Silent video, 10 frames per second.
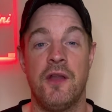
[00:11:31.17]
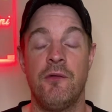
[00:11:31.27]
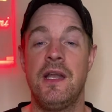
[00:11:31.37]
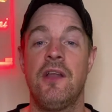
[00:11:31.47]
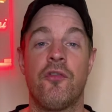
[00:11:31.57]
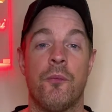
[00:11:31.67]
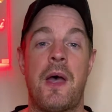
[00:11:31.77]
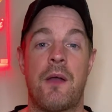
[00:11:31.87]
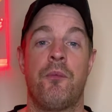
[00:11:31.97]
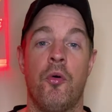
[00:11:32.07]
So he really needs to go
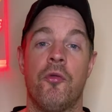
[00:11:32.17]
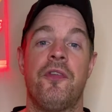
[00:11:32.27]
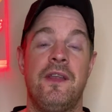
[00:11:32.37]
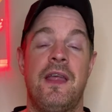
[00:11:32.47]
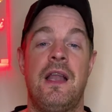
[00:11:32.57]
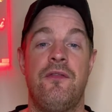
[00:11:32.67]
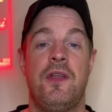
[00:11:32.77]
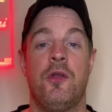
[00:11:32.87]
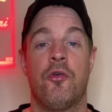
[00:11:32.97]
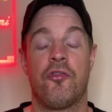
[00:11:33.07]
back posting daily
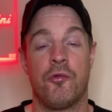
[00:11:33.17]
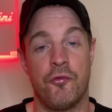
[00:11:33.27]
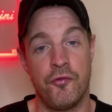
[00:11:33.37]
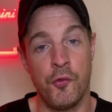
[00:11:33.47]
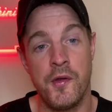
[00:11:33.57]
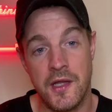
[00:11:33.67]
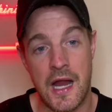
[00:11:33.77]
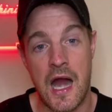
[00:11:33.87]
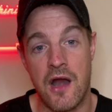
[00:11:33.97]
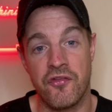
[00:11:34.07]
videos, reviewing
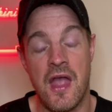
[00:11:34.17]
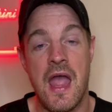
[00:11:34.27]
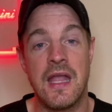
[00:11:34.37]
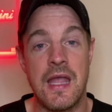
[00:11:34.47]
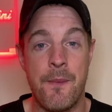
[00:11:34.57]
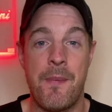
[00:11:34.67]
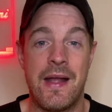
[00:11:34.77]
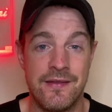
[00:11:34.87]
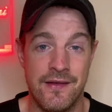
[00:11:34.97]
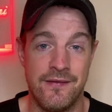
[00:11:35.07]
cars, get
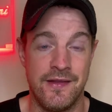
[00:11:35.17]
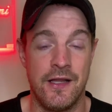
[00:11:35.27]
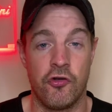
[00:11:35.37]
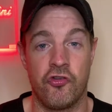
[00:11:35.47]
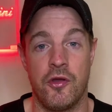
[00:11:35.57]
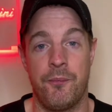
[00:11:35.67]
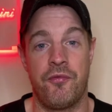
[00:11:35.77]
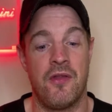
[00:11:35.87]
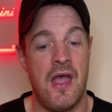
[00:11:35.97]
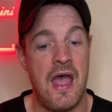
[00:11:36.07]
back to the
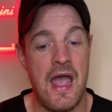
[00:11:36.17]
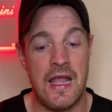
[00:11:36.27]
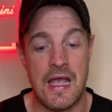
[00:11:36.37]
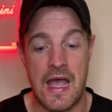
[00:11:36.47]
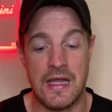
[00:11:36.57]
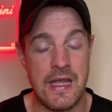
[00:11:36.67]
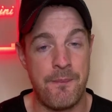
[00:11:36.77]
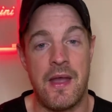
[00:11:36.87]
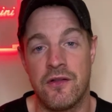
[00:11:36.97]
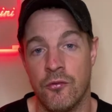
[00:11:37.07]
dealerships,
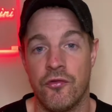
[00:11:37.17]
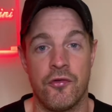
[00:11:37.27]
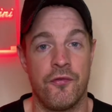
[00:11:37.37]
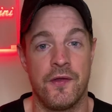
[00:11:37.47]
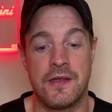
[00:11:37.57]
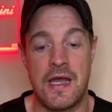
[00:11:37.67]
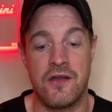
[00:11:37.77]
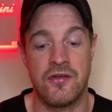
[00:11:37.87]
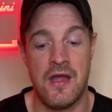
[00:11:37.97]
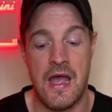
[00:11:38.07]
get back doing stuff like
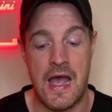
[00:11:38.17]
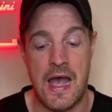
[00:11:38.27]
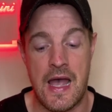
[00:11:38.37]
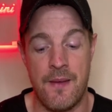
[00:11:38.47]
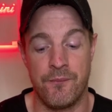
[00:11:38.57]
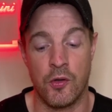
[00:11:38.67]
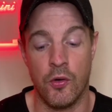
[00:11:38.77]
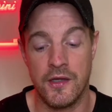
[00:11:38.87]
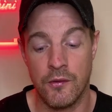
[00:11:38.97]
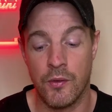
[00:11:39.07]
that. You
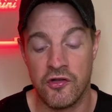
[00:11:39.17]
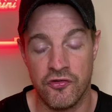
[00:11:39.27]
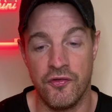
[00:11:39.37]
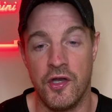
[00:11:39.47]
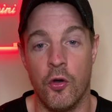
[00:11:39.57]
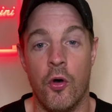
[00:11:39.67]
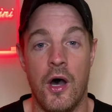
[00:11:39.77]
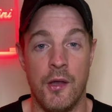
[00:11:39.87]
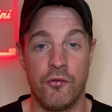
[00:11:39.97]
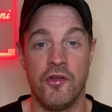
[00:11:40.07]
know, I did watch the video.
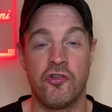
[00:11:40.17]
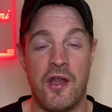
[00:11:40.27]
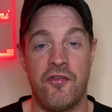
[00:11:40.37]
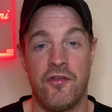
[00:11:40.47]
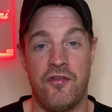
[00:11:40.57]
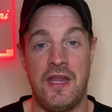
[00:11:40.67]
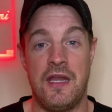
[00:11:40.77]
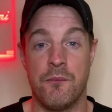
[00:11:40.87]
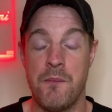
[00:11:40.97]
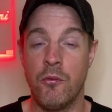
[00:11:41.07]
I was interested to
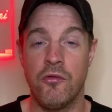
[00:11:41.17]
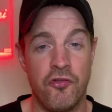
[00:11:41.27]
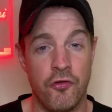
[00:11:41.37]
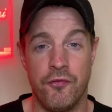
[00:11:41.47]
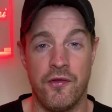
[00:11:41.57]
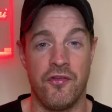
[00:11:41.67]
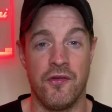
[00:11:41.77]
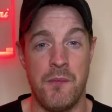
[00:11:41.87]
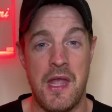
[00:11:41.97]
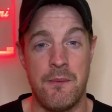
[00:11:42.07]
see the amount of stuff that's
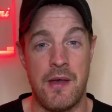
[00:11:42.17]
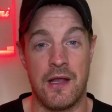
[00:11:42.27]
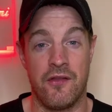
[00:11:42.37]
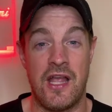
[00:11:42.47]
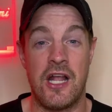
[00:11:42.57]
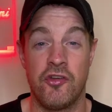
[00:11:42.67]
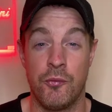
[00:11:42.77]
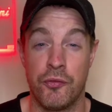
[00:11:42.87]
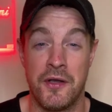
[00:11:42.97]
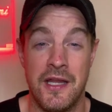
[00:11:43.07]
in the Maybach is
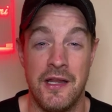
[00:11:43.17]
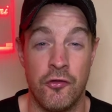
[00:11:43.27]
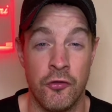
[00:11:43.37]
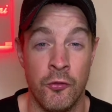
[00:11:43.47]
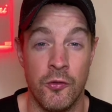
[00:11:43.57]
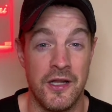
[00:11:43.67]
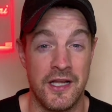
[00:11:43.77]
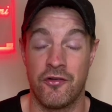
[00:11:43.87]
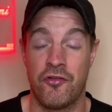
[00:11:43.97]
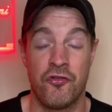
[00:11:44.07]
actually pretty cool.
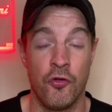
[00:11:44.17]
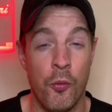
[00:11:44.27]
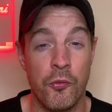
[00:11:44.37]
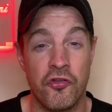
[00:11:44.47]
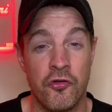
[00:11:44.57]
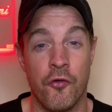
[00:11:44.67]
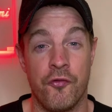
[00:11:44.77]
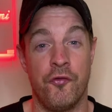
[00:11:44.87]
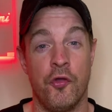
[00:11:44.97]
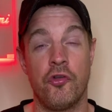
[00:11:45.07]
Like, there's so much
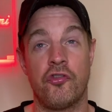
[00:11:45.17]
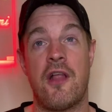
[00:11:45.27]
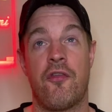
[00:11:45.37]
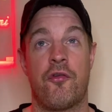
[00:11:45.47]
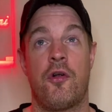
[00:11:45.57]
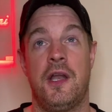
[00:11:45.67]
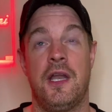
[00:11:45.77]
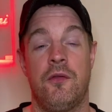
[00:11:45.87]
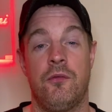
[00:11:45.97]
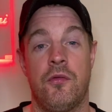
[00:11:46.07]
stuff. If you could transfer, I
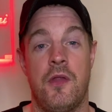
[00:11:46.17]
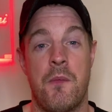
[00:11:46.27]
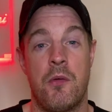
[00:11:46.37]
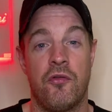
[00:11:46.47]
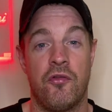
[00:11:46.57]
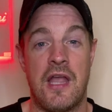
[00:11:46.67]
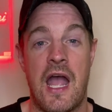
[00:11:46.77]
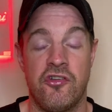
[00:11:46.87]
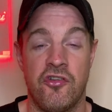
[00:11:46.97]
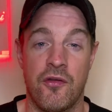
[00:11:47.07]
think, the amount of
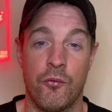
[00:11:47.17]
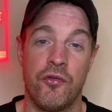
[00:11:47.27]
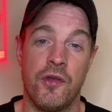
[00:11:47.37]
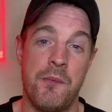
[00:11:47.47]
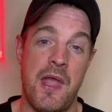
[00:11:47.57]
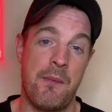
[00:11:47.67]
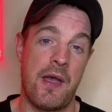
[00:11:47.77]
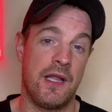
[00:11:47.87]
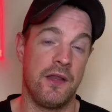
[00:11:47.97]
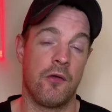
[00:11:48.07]
gadgets that was in the
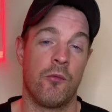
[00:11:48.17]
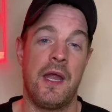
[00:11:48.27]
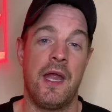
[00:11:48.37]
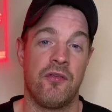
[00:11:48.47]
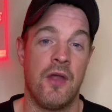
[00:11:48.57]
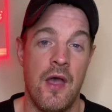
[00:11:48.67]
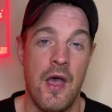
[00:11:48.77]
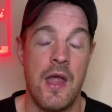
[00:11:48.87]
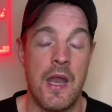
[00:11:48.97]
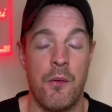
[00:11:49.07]
Maybach into the Wraith,
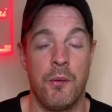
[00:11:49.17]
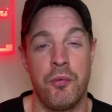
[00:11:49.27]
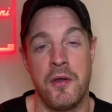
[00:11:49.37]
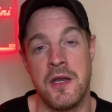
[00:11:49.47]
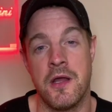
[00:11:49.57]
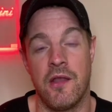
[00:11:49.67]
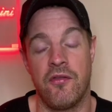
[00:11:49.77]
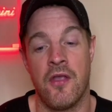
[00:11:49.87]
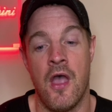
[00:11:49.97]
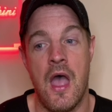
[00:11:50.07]
that would be pretty nice.